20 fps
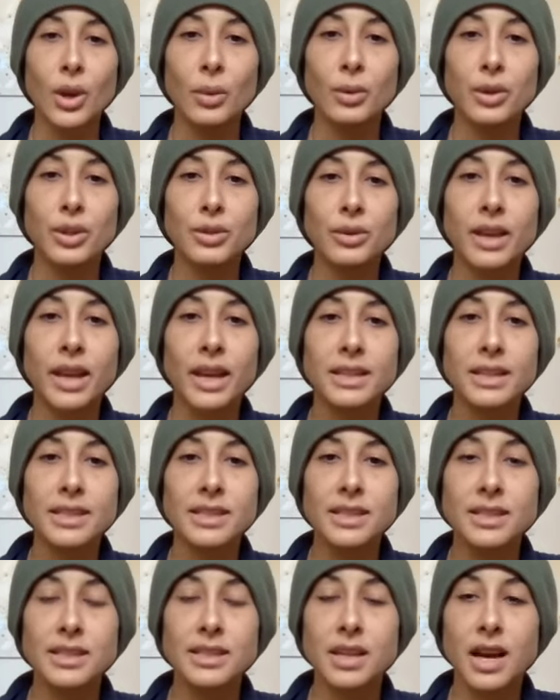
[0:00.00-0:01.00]
When you get
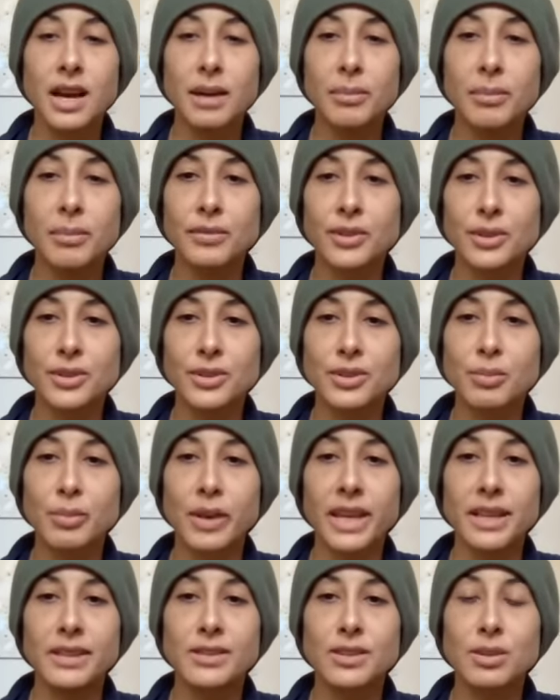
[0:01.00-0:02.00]
to the top of your
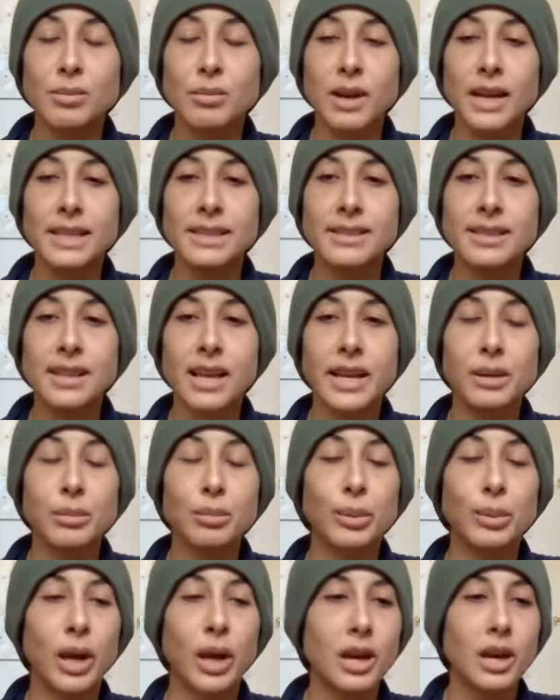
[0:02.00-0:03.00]
space, you might slide a
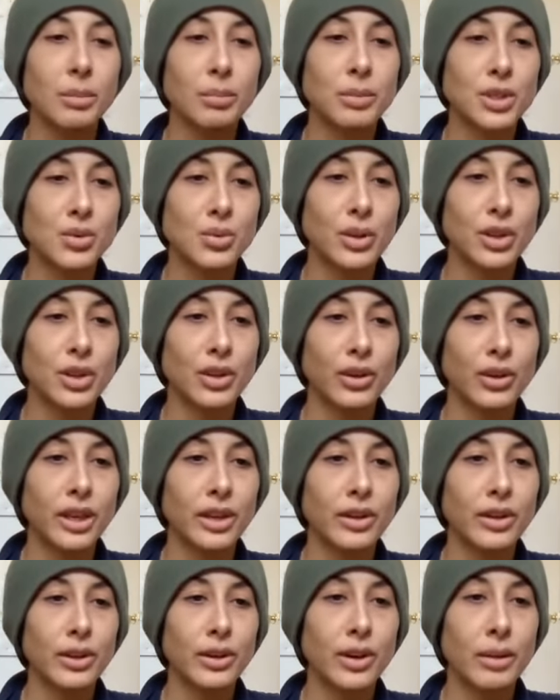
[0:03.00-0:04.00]
block between your
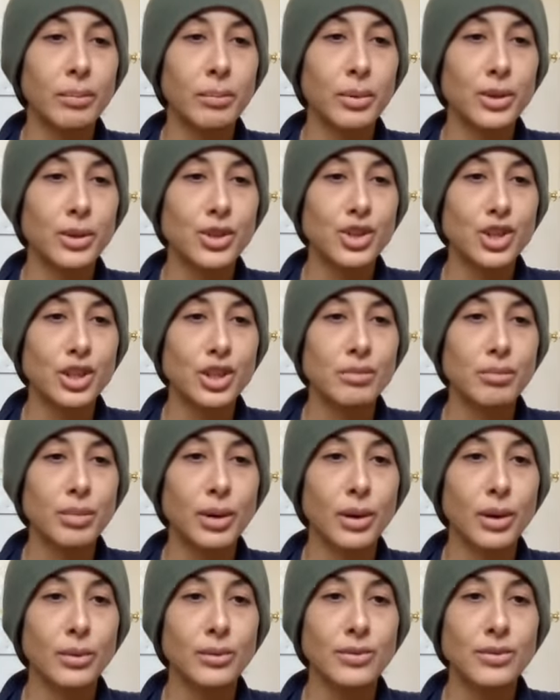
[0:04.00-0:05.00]
inner upper shin
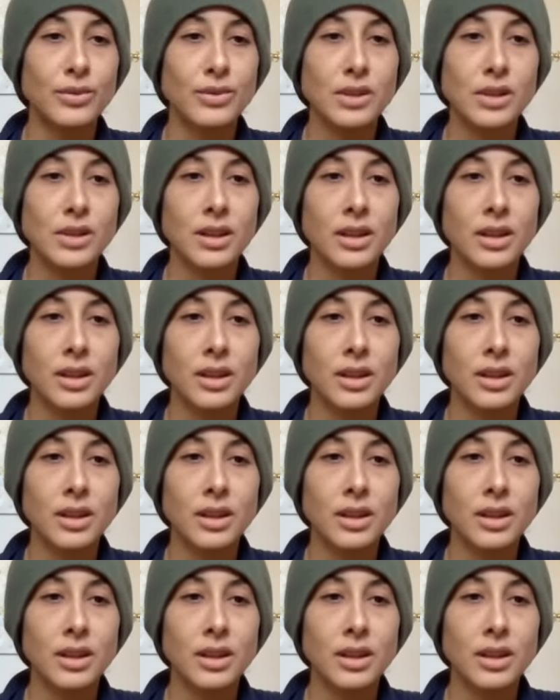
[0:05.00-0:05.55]
bones.